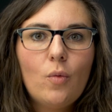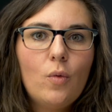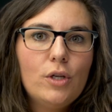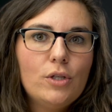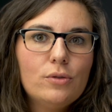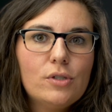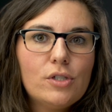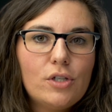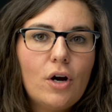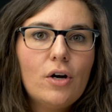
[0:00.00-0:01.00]
when you
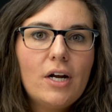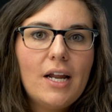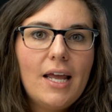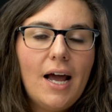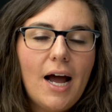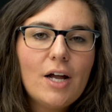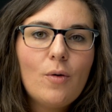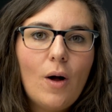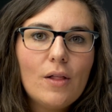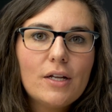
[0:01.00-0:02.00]
start a
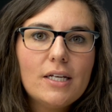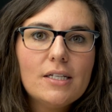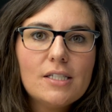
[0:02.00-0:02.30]
high-quality